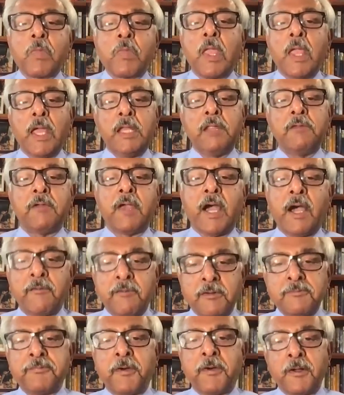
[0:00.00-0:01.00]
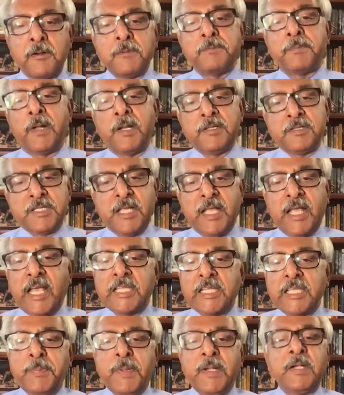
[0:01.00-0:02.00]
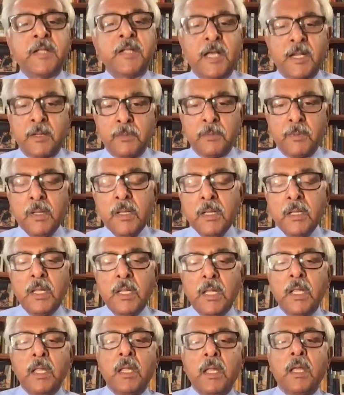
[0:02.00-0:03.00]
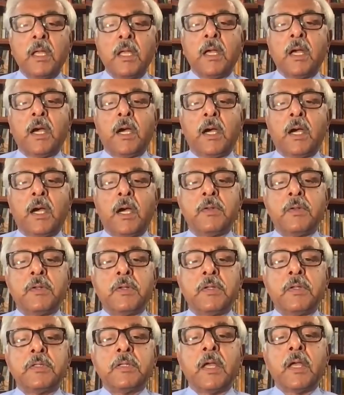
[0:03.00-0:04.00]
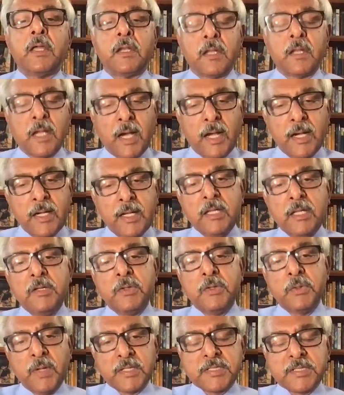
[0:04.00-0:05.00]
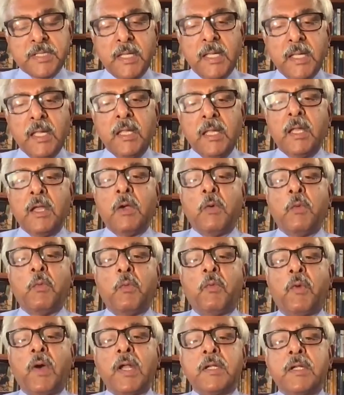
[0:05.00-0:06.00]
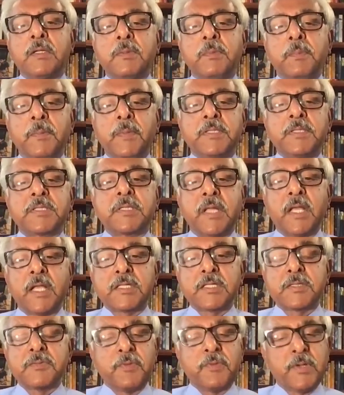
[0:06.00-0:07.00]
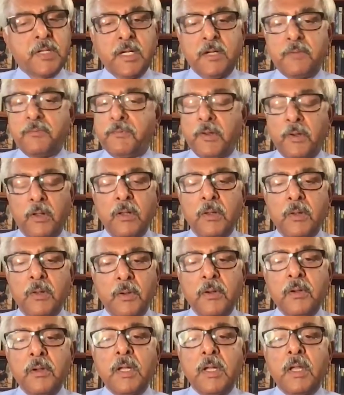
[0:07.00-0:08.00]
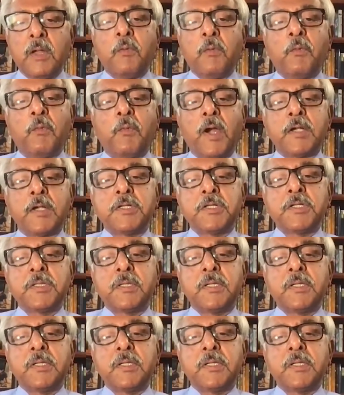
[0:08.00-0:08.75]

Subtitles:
Anyway, our foreign policy has been terrible. Regarding USA, what mistakes we did, we all know. What